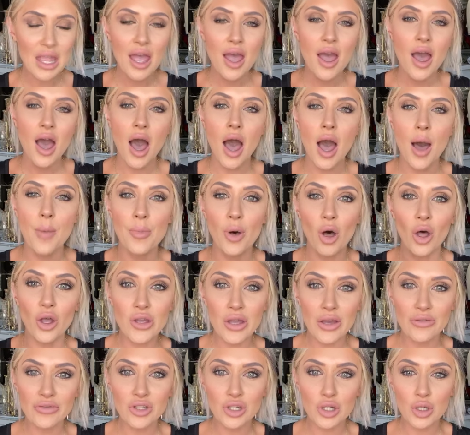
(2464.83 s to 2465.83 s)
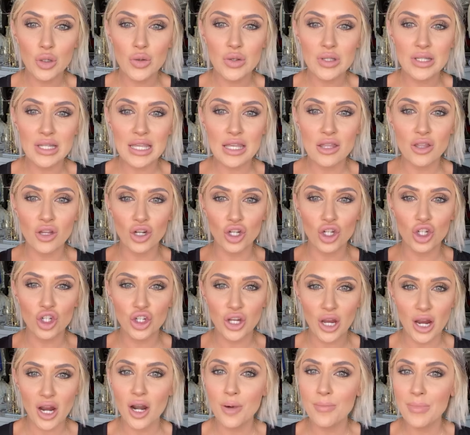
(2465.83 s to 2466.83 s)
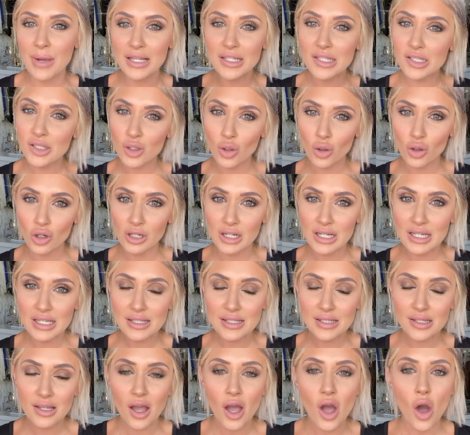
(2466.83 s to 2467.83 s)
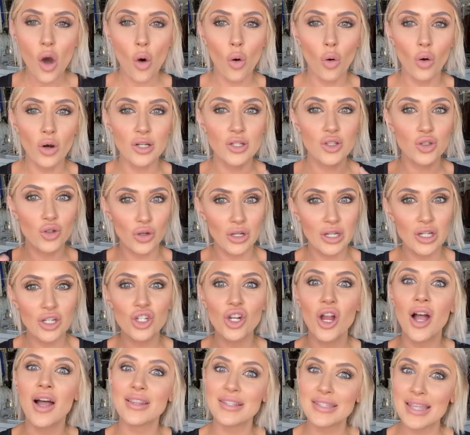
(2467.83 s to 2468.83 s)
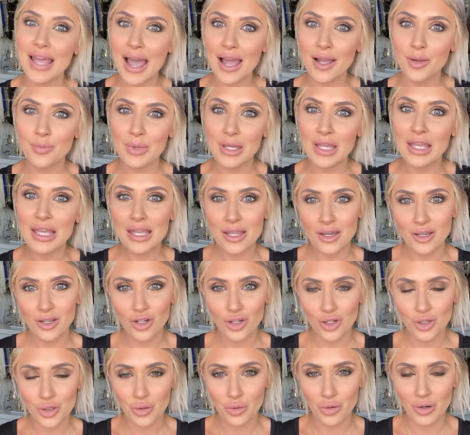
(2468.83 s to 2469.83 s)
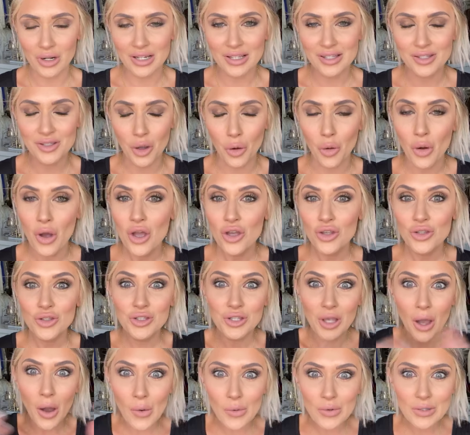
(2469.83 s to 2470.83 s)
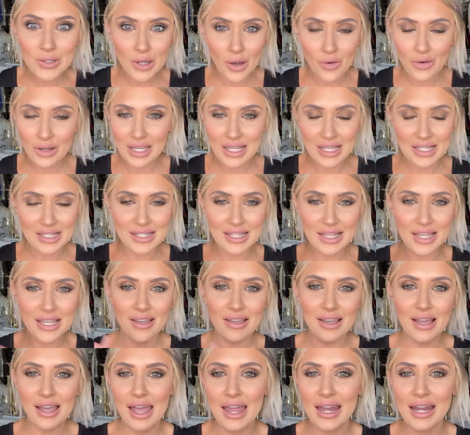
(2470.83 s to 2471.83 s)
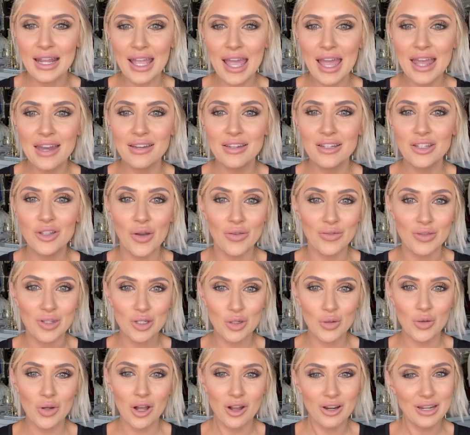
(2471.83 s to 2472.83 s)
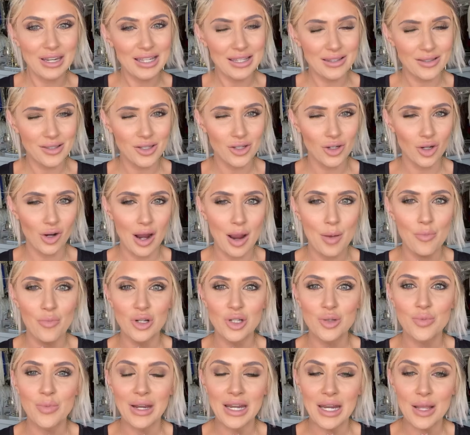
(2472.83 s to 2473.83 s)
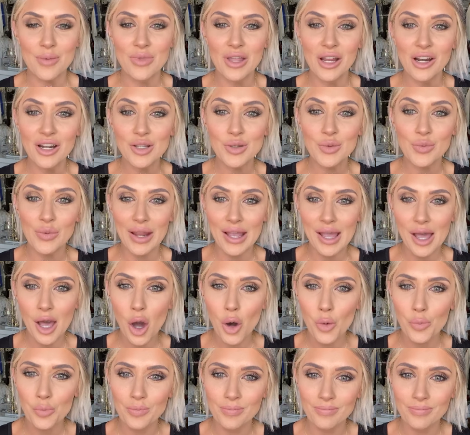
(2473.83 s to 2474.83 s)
um, but all you have to do is either share my stories or screenshot and tag me in your stories. So, so, so easy. And again, you have to do it on Instagram, which my name there is Raya Hope.